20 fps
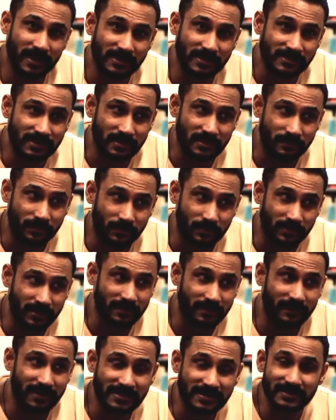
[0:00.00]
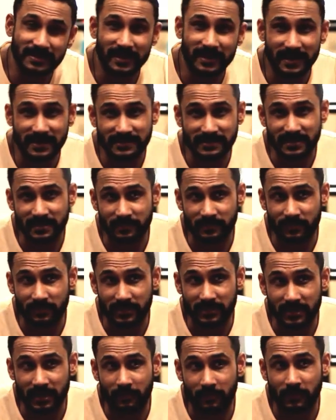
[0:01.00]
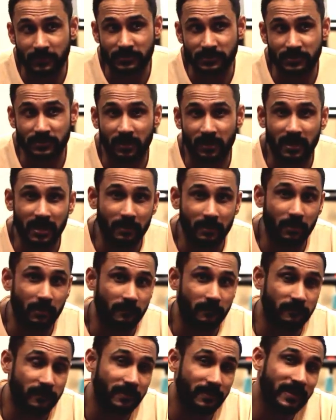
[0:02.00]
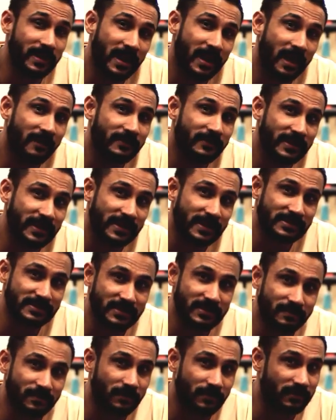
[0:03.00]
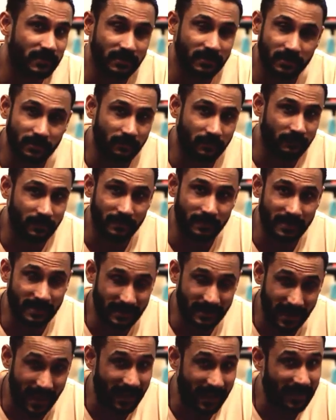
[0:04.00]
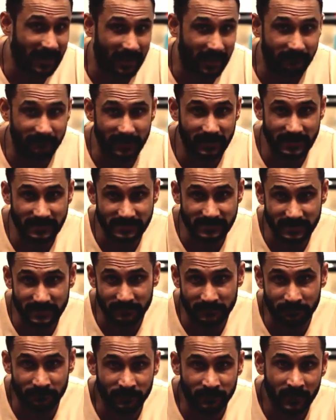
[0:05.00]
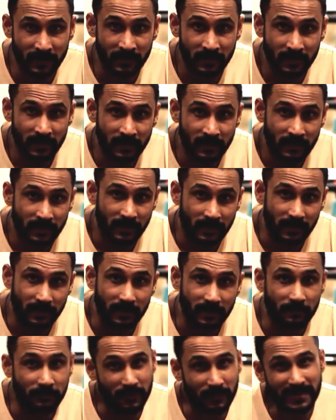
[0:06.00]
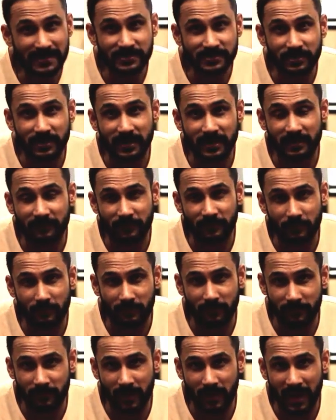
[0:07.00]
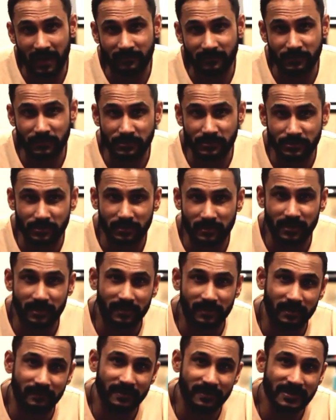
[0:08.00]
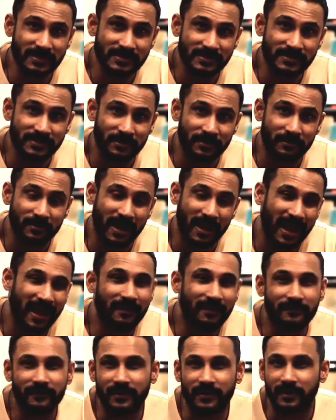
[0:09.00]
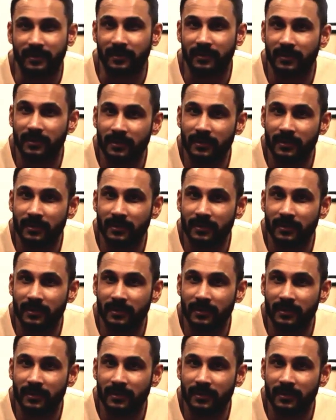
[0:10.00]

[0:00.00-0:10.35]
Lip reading: casein protein. When I say casein protein, I'm also talking about women having casein protein. You know, women can have casein. Plus, you can, if you have those sugar cravings, you know, have a